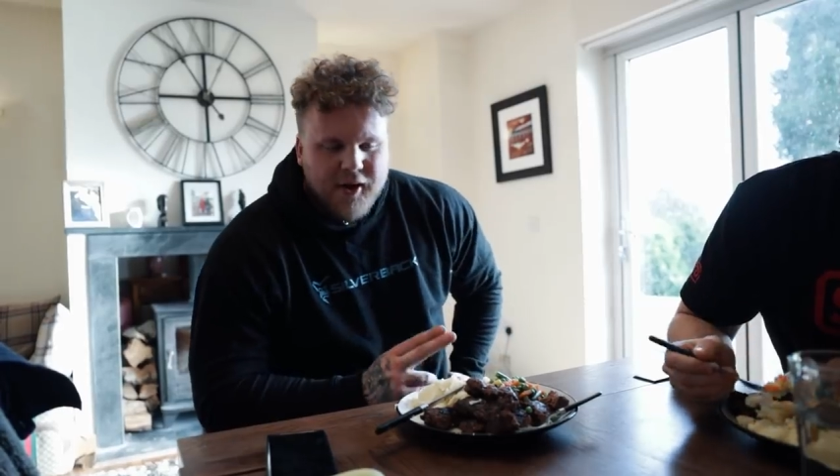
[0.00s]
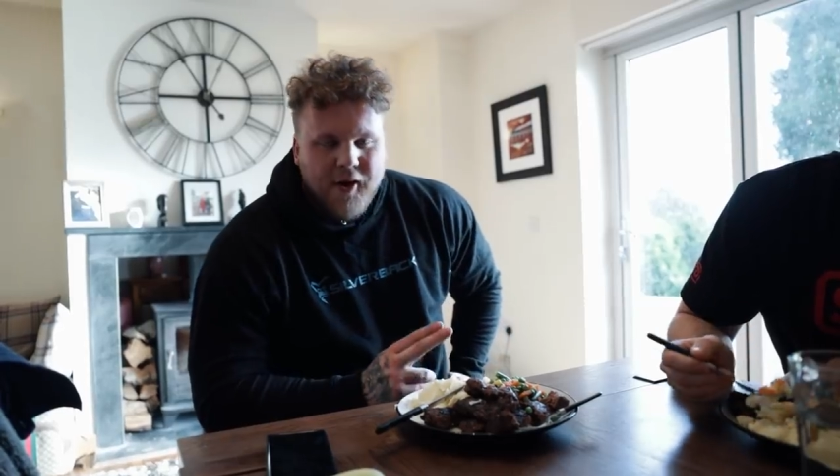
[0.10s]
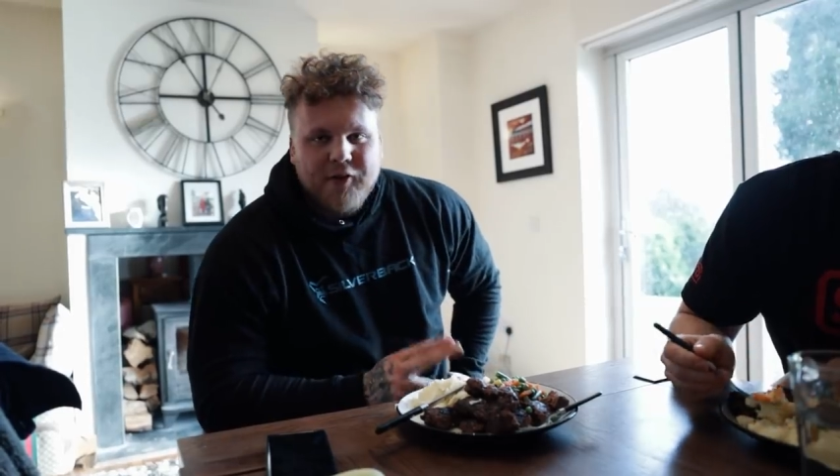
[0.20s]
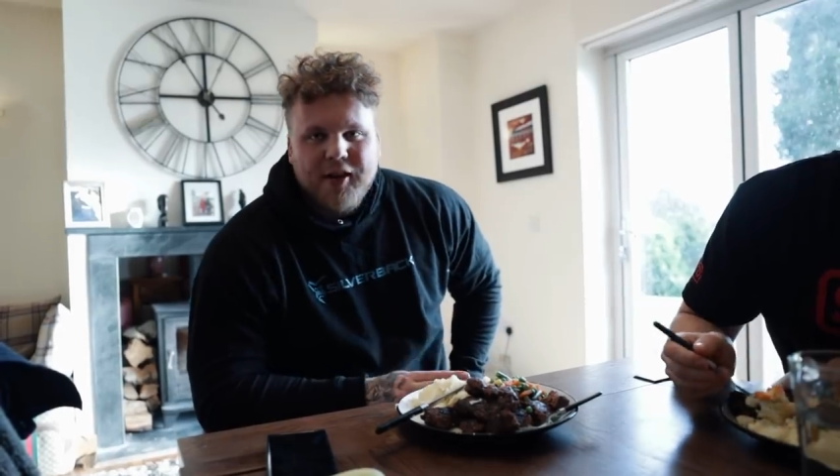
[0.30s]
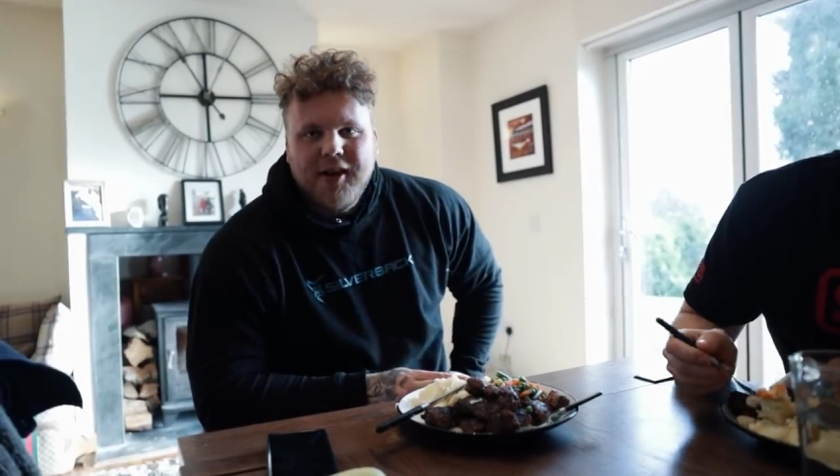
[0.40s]

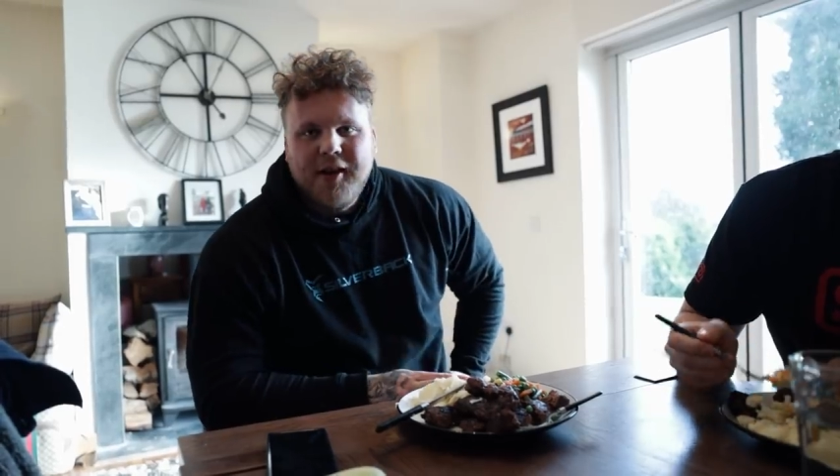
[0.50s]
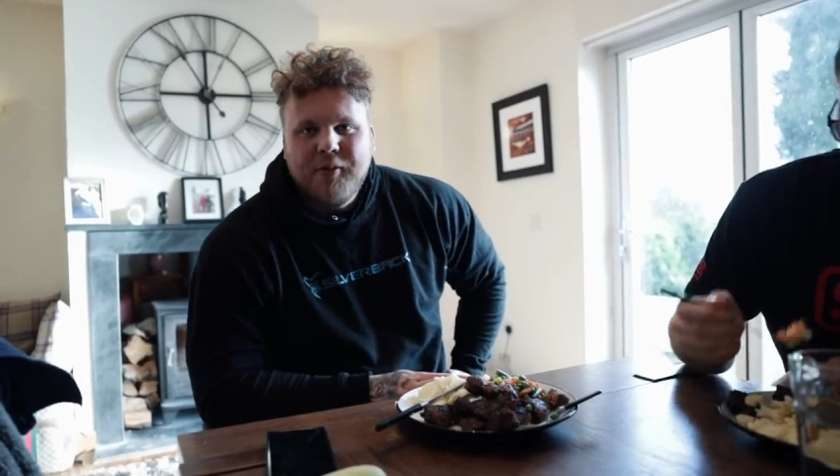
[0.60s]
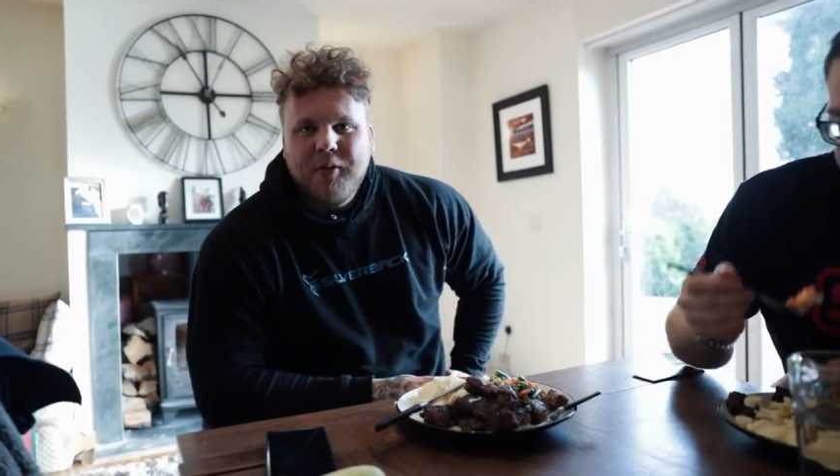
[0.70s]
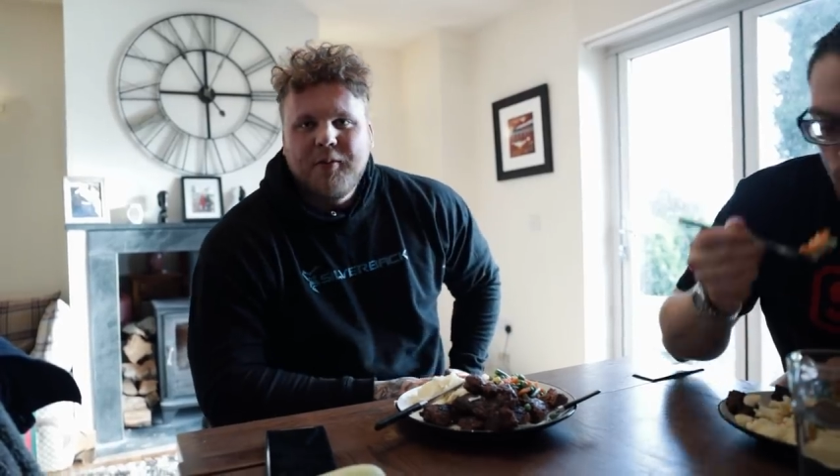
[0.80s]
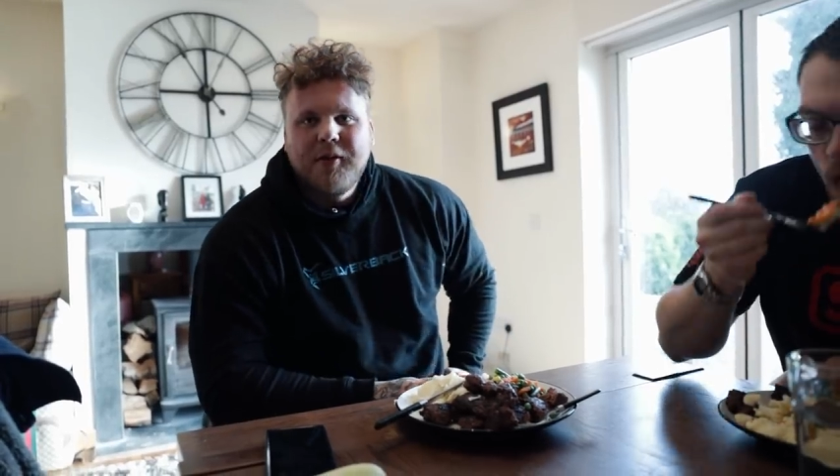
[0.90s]
of the day
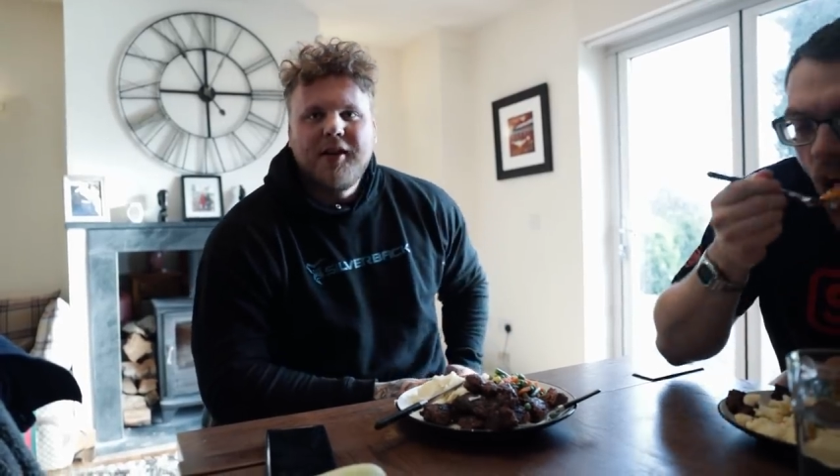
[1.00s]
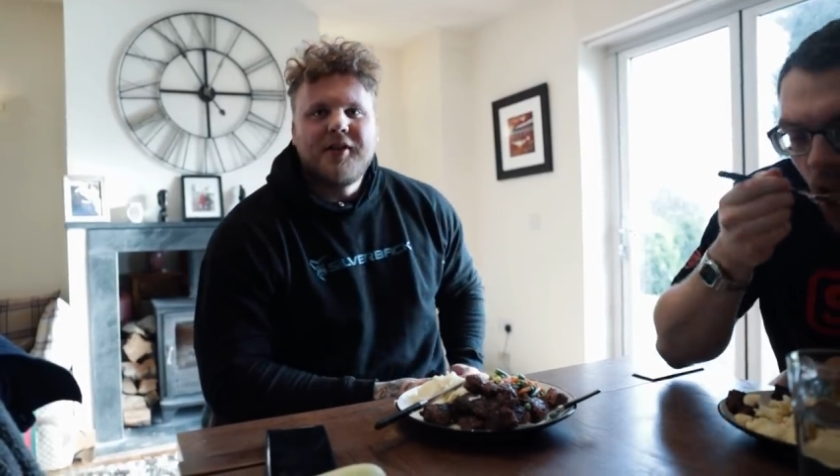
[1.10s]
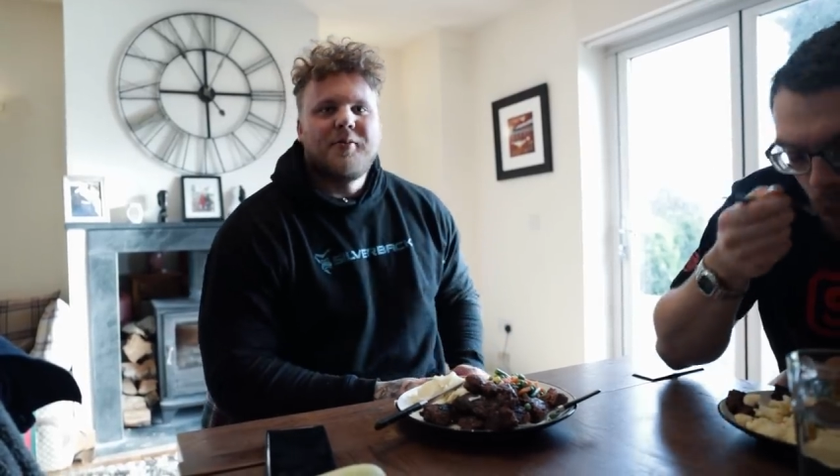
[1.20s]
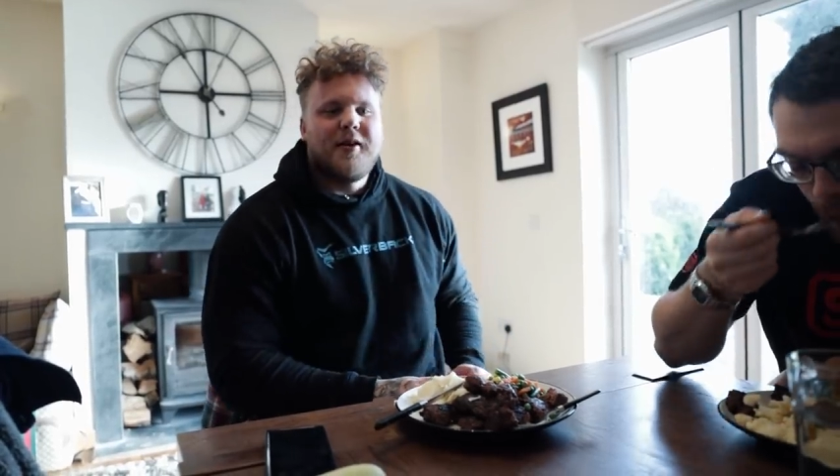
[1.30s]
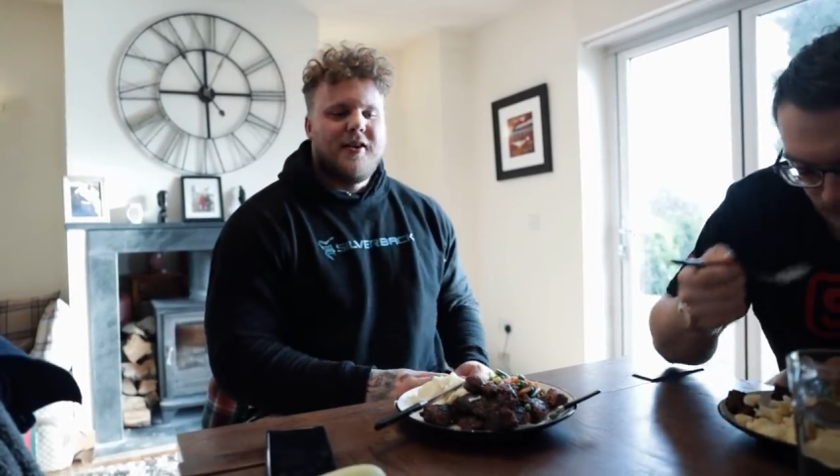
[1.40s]
probably,
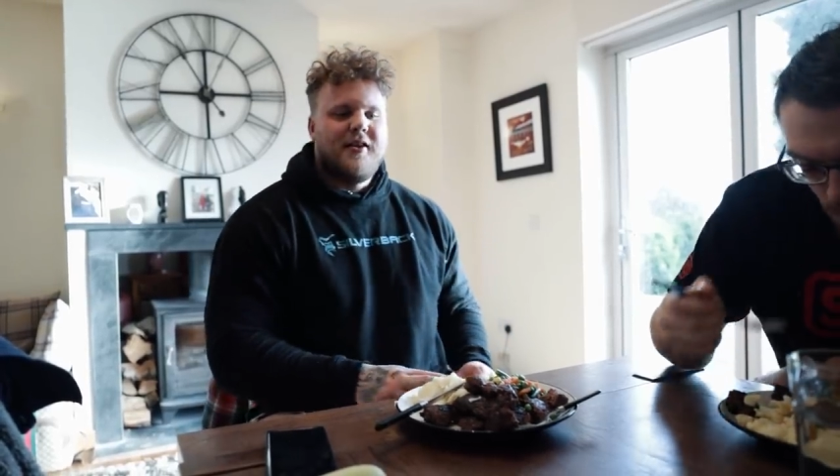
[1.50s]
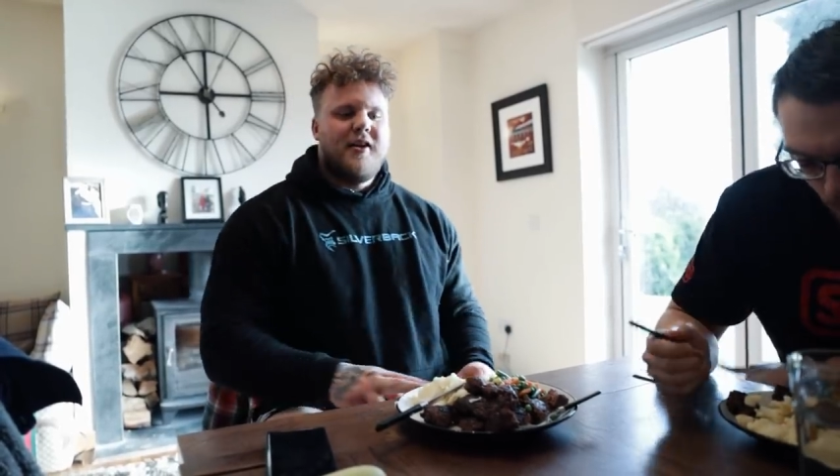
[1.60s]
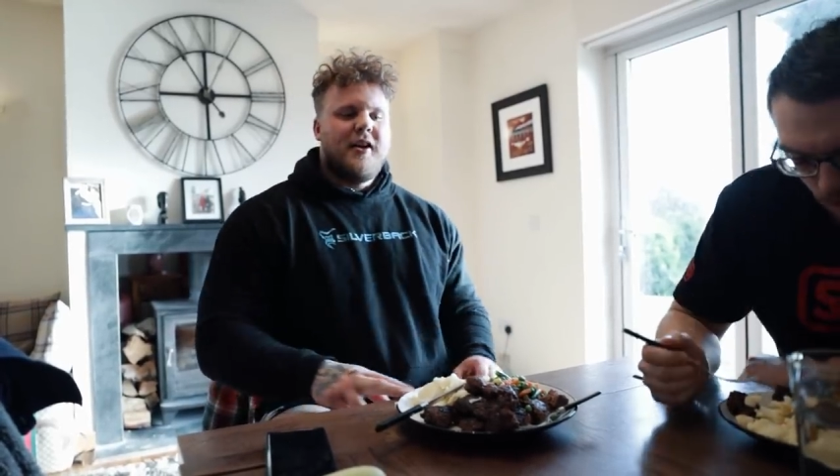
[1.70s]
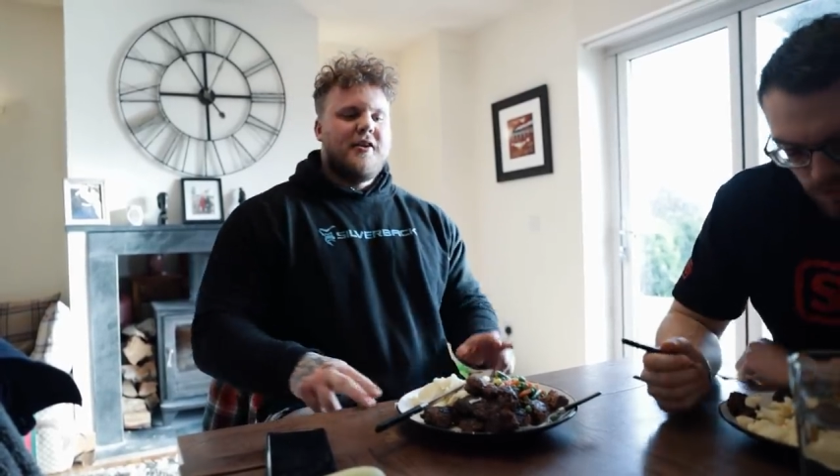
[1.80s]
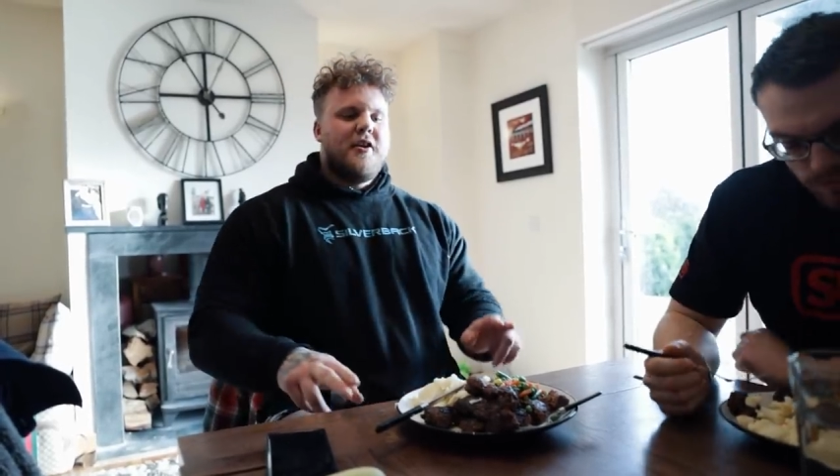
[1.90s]
this one
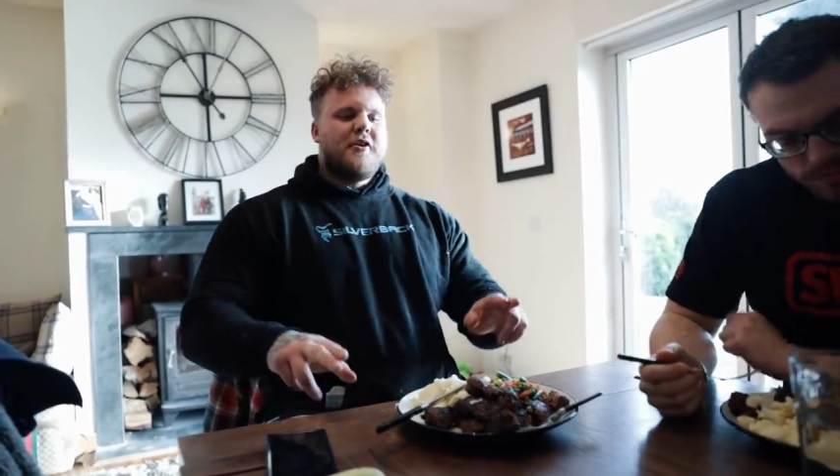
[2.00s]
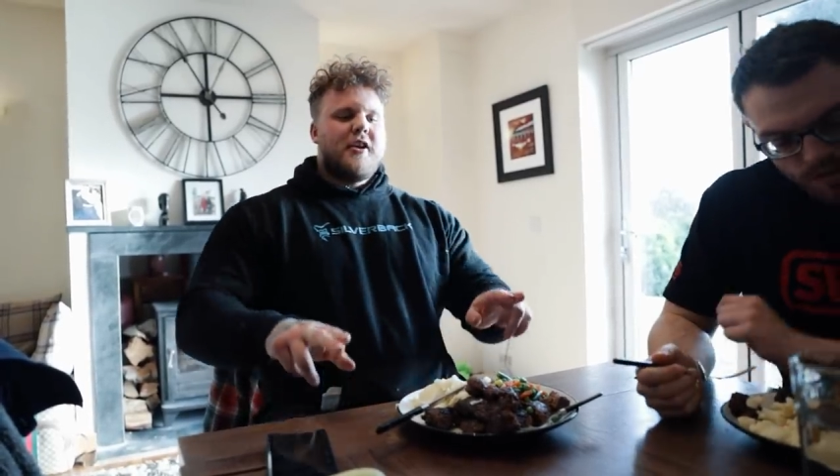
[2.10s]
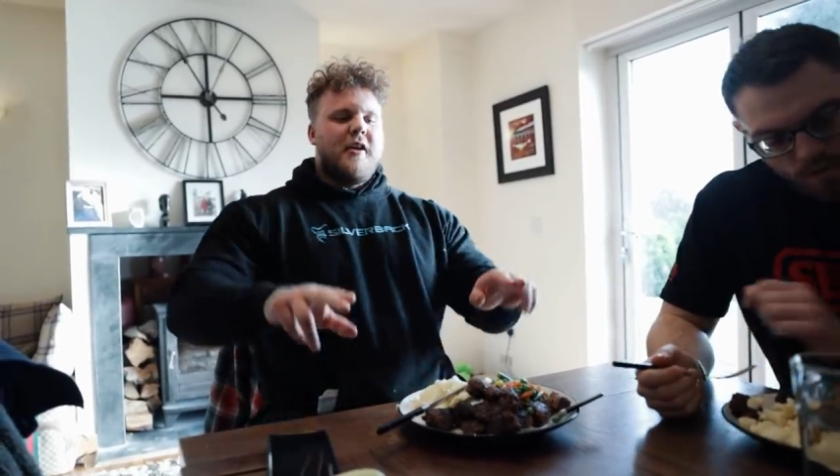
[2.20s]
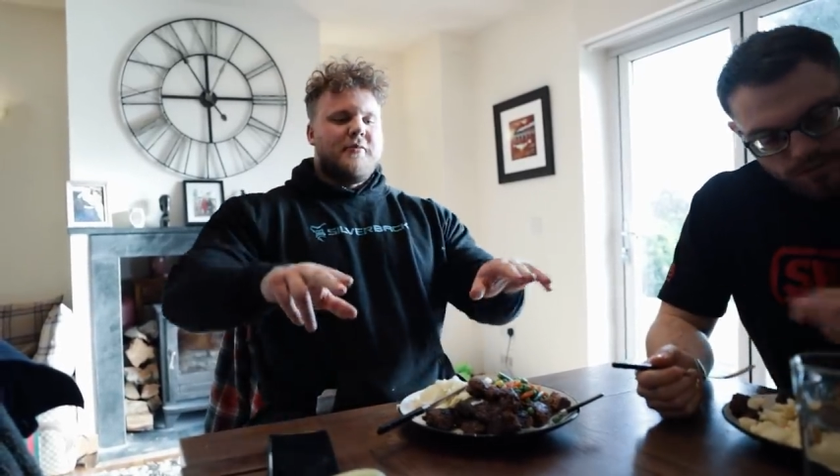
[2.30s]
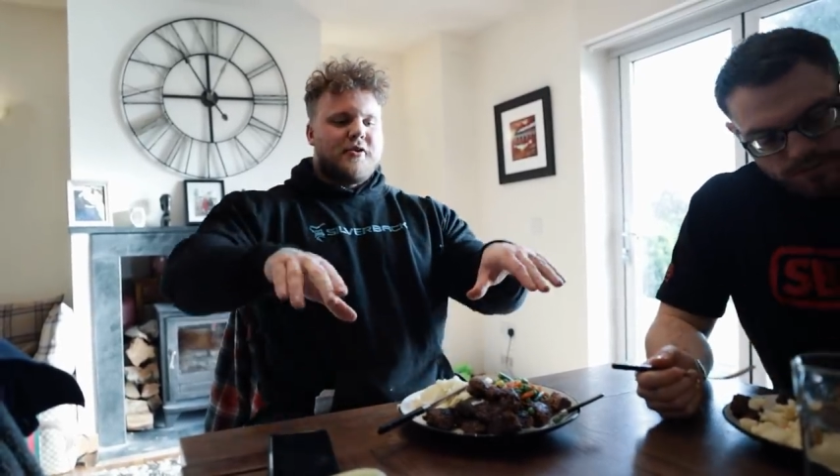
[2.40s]
and dinner time.